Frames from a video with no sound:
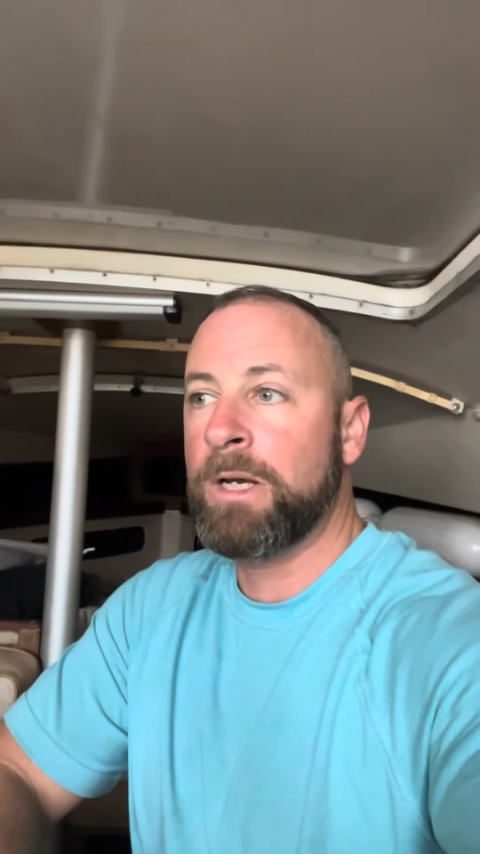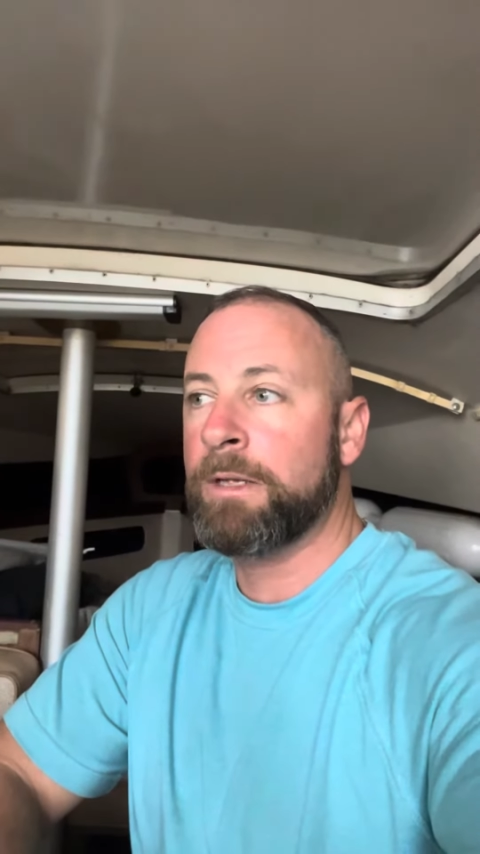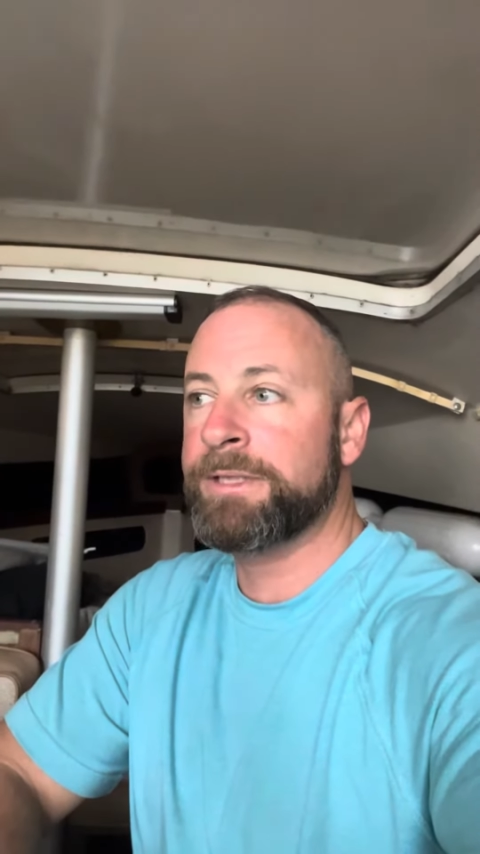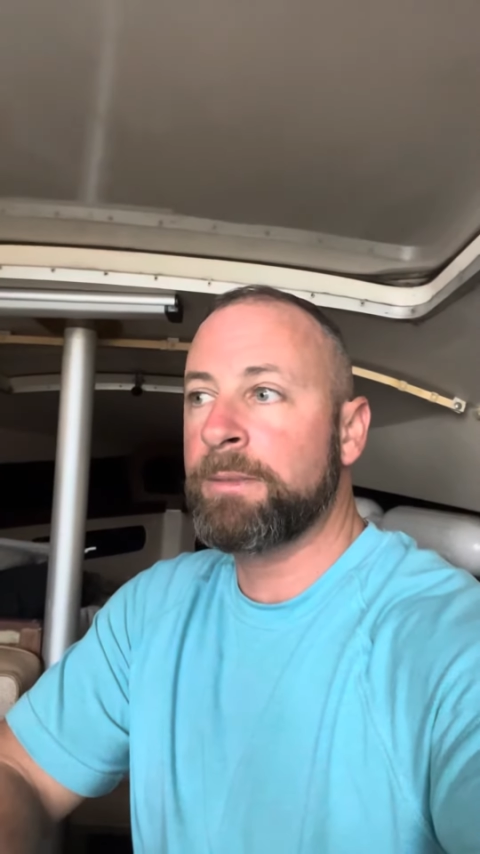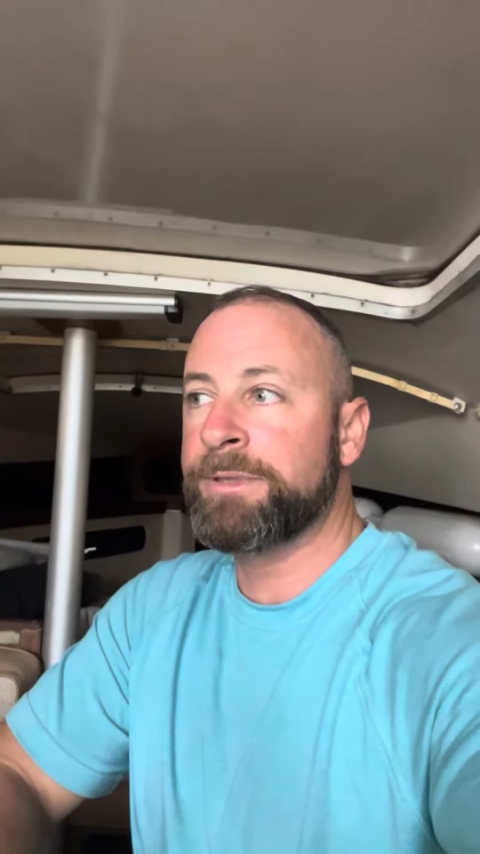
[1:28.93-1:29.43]

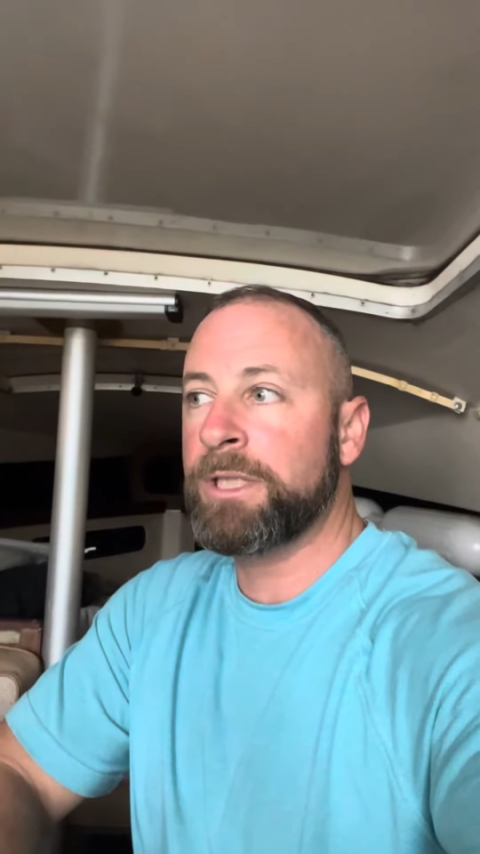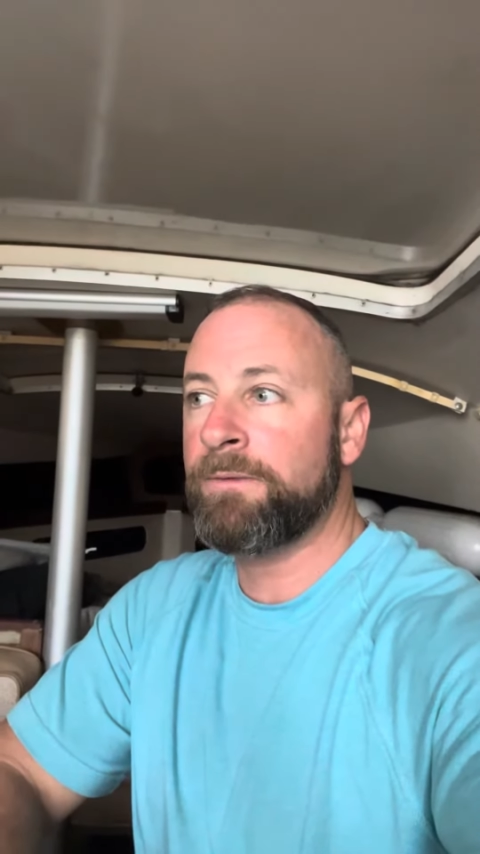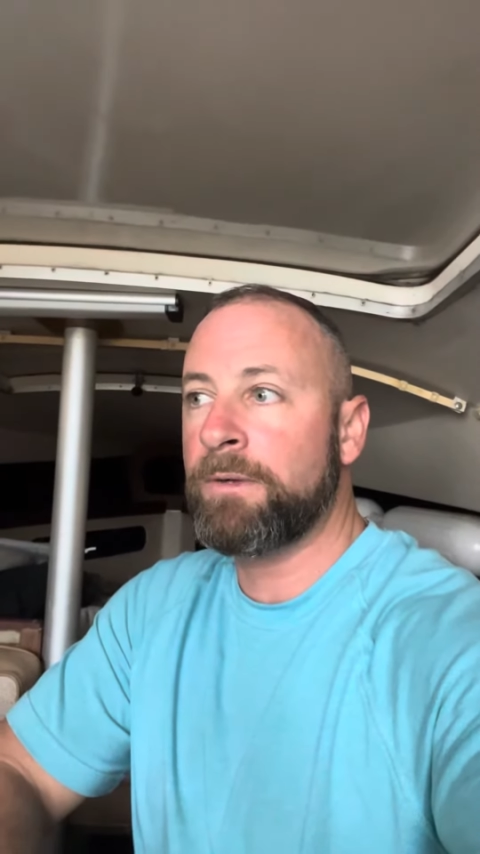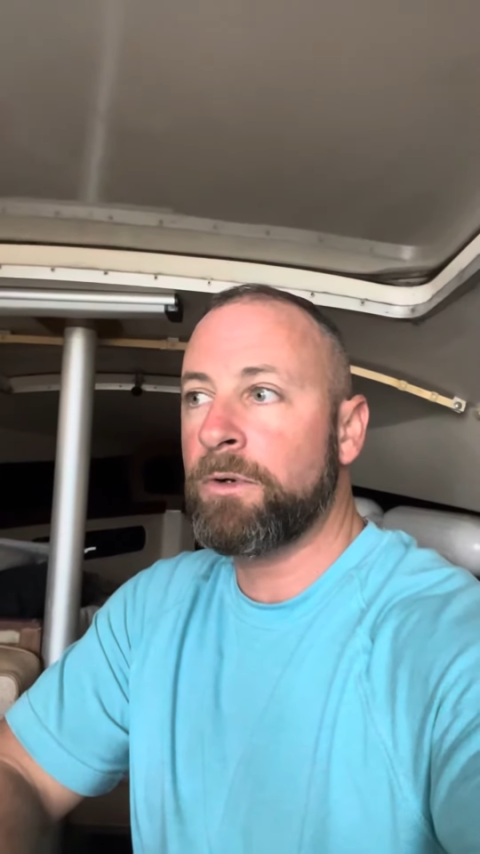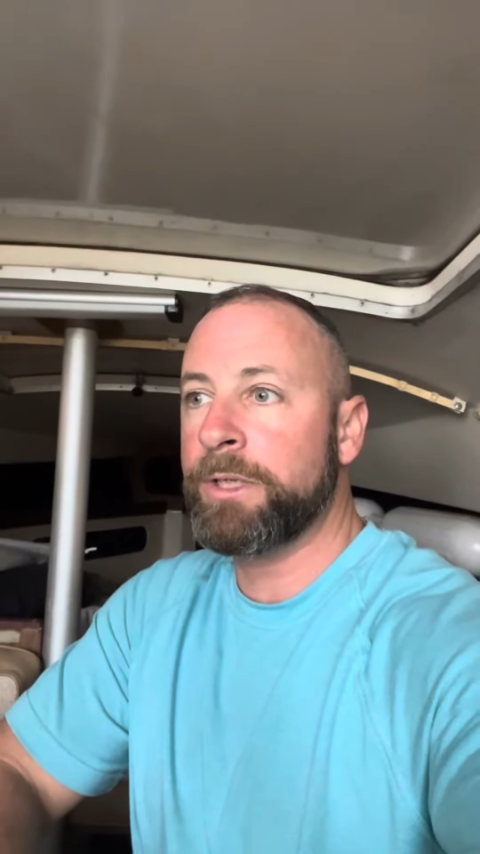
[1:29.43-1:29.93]
Some stuff
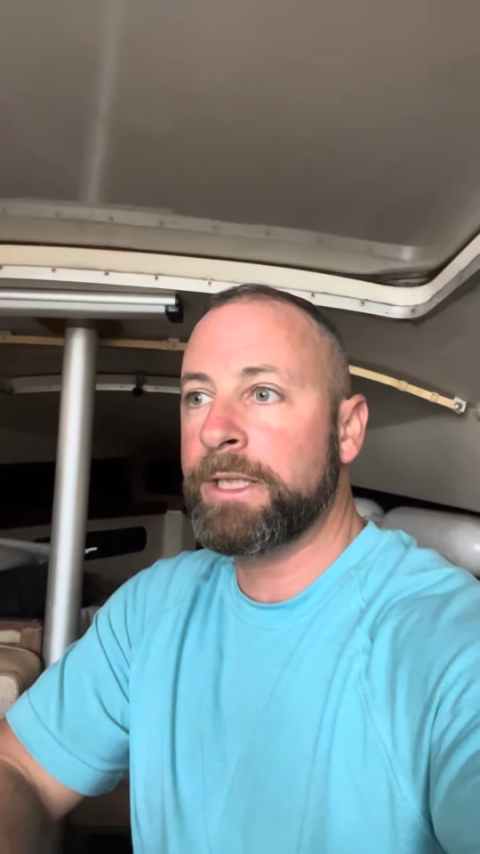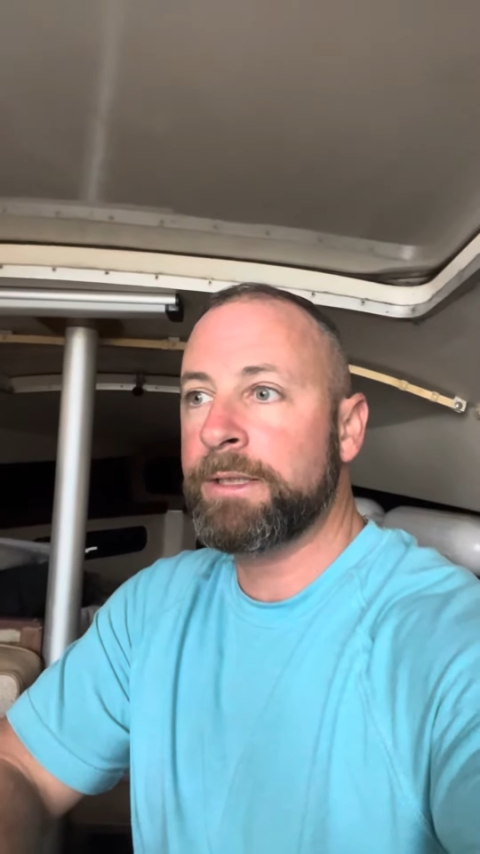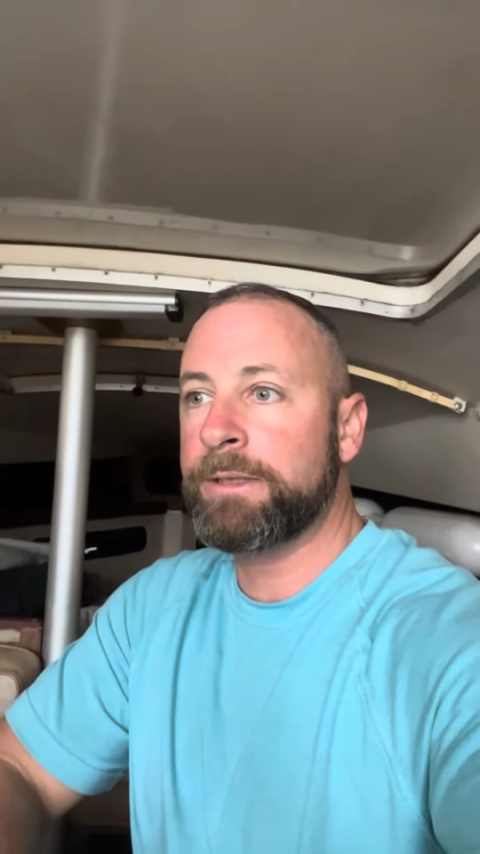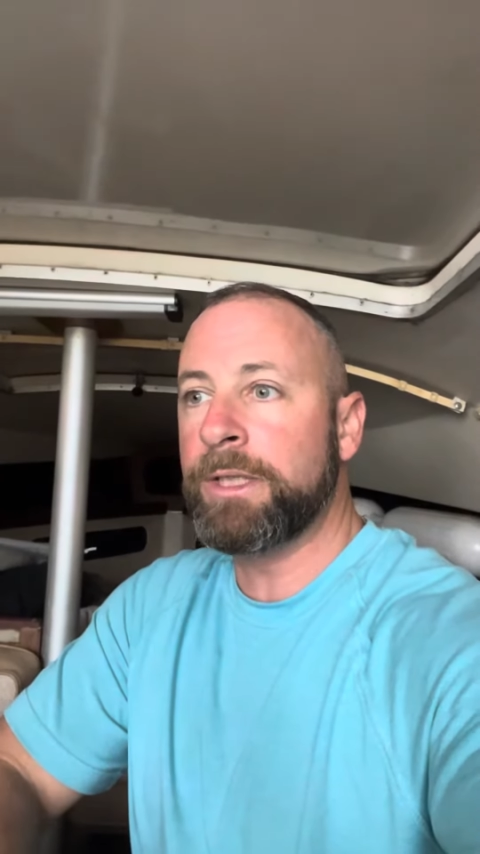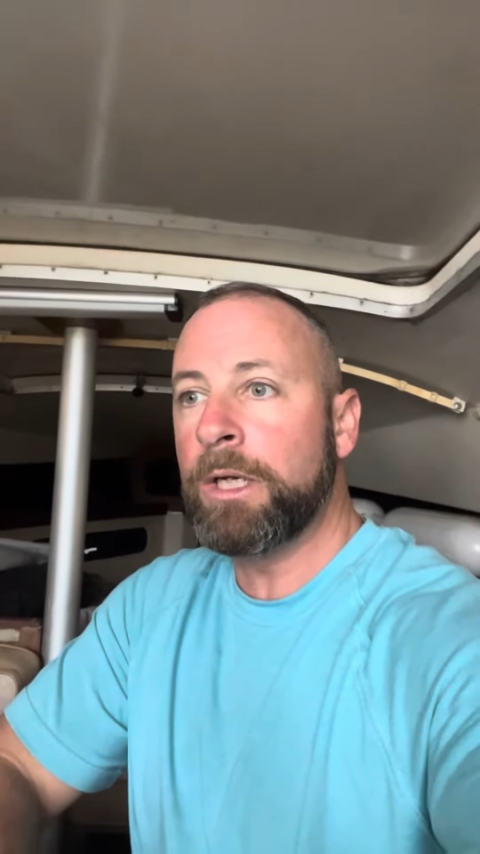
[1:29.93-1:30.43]
I've already
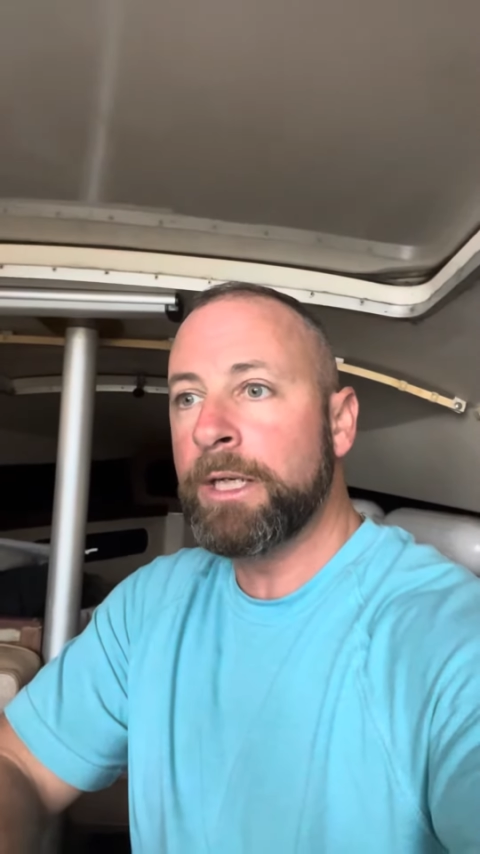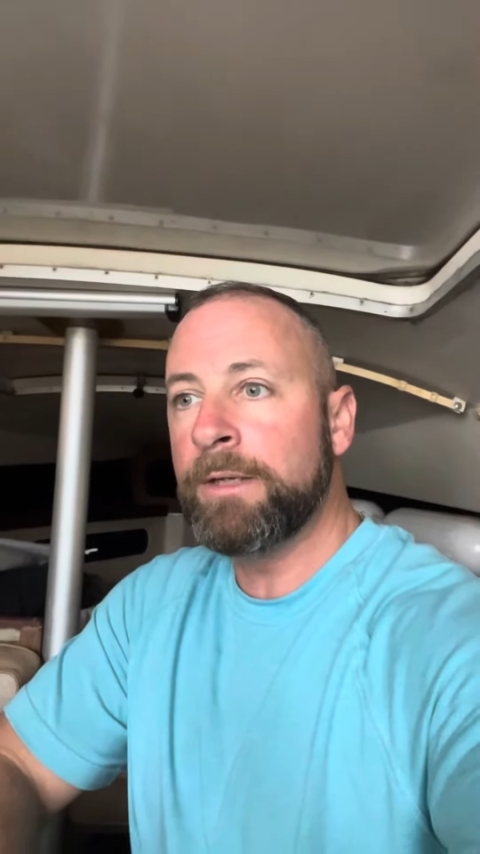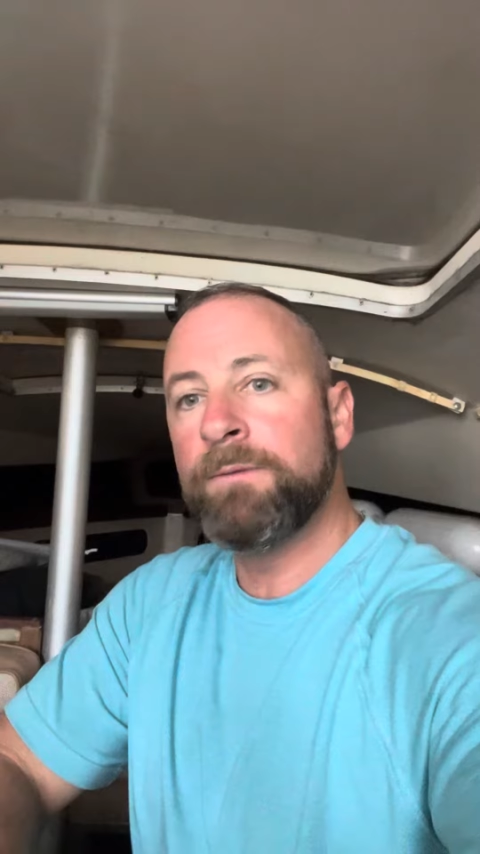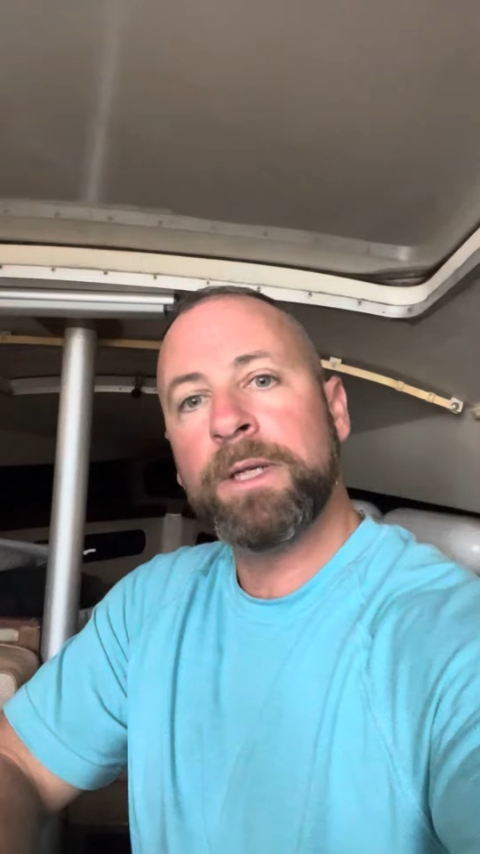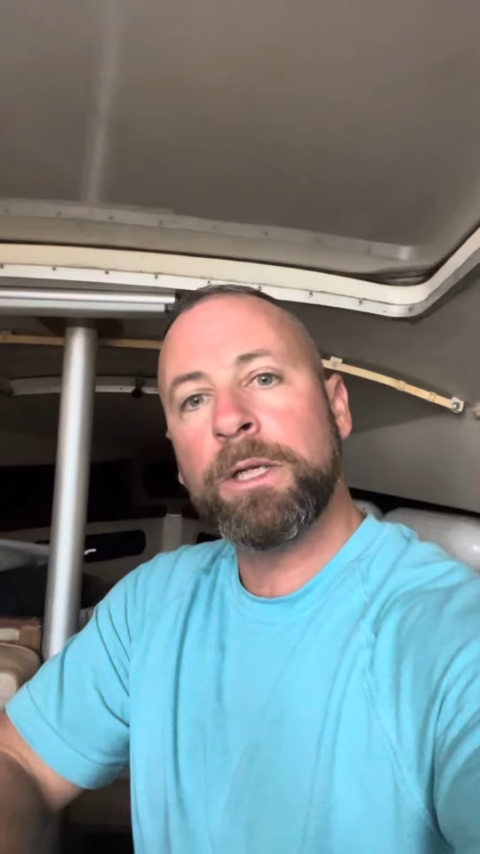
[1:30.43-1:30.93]
done
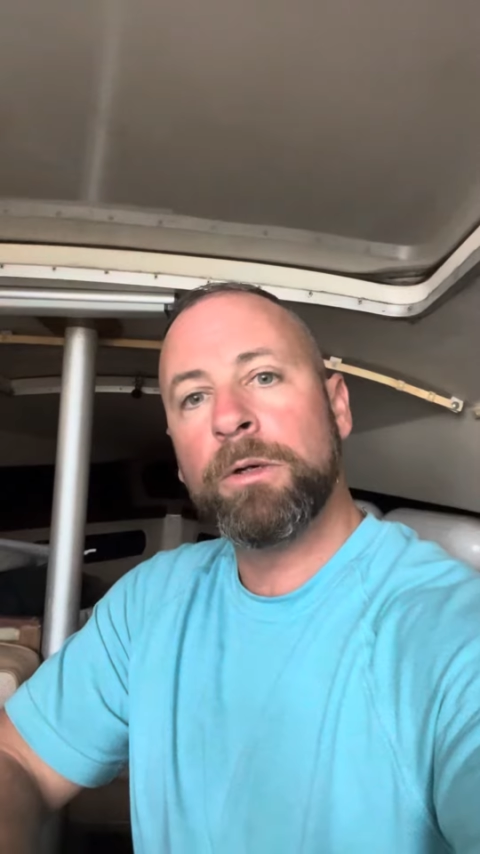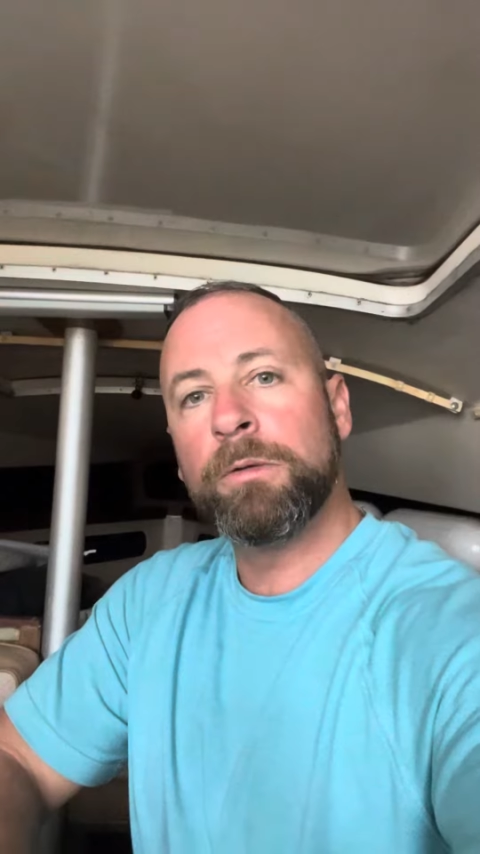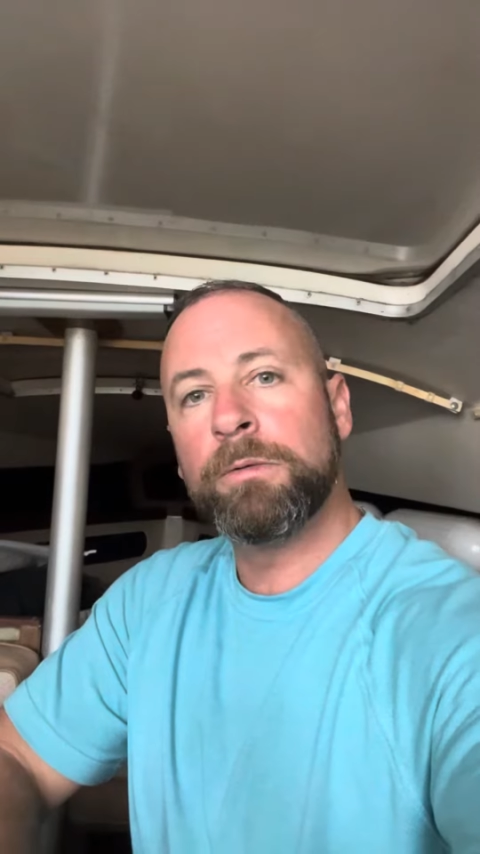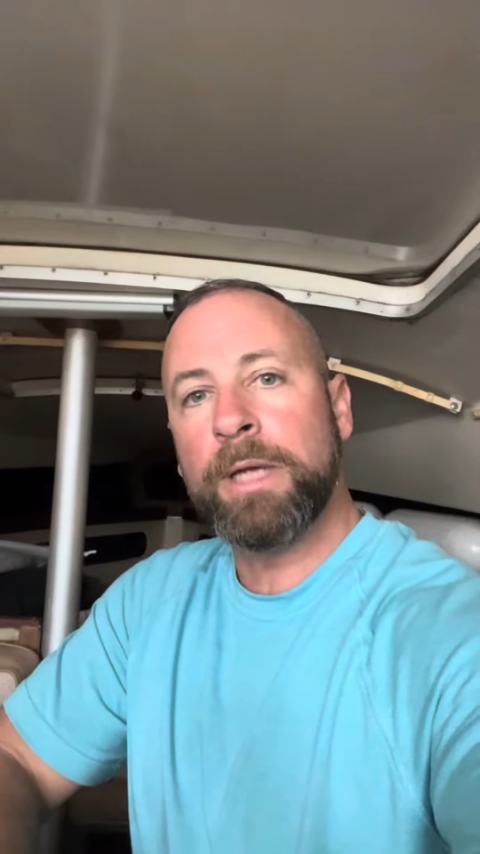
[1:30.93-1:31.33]
and videoed,